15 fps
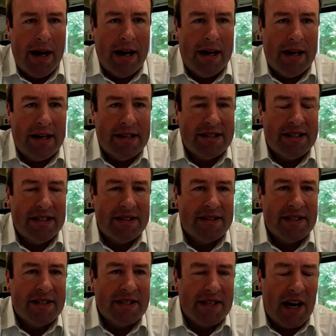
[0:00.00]
uh, since
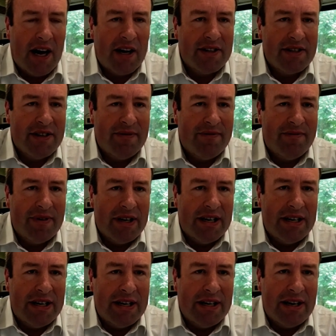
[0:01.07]
the start of uh,
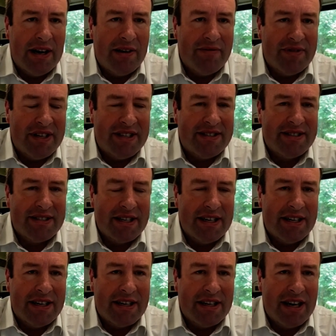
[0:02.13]
of this
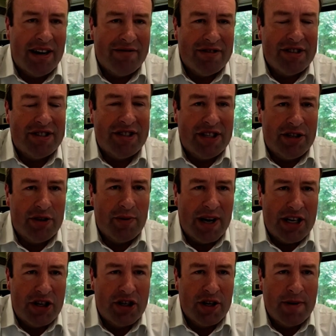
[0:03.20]
uh, current
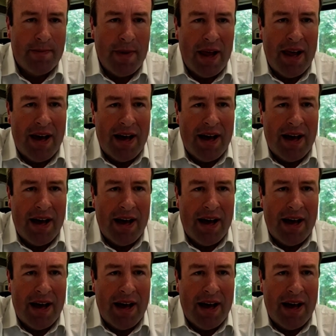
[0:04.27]
situation.